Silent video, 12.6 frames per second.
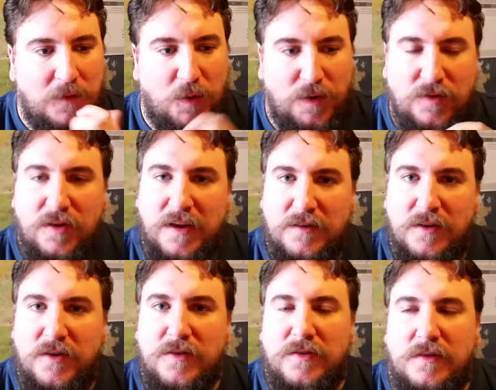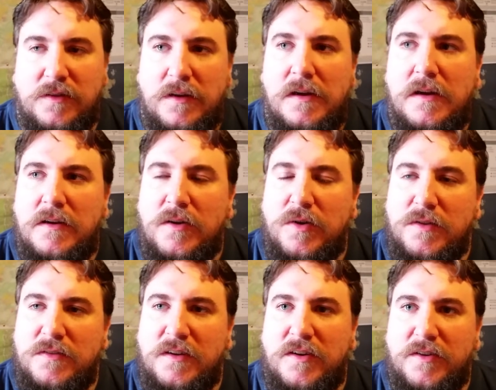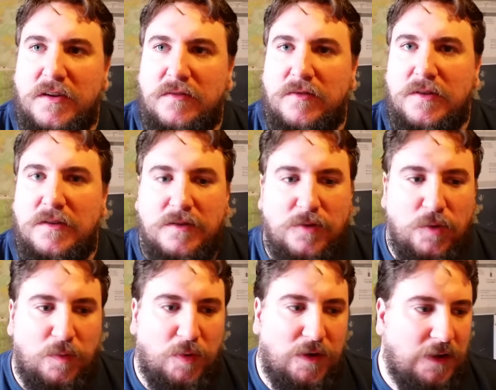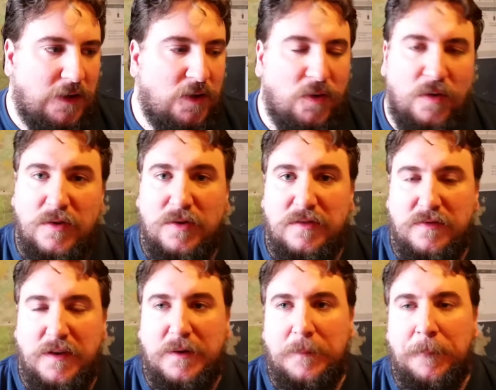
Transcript: going to his house on a Saturday evening to bring a whole load of